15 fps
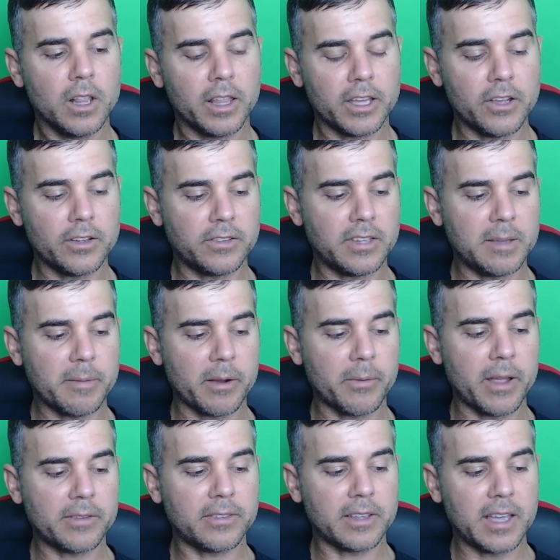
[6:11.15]
Like you can see my
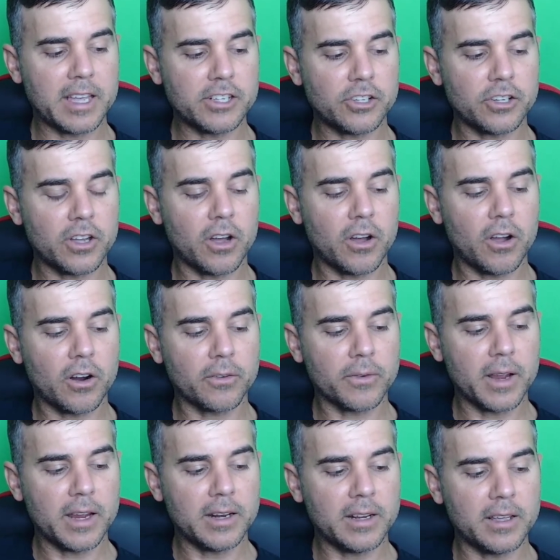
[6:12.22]
resting heart
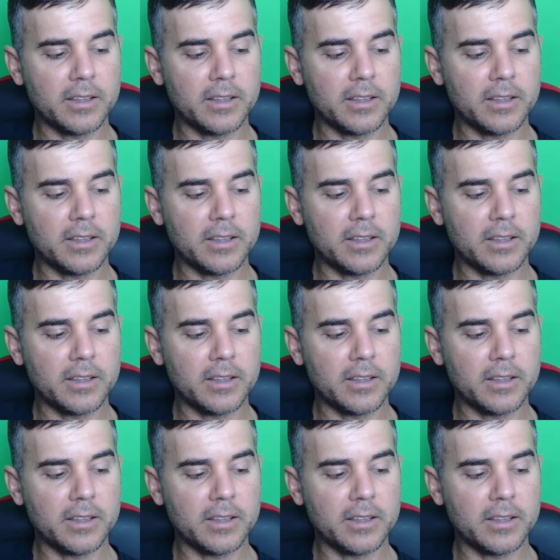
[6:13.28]
rate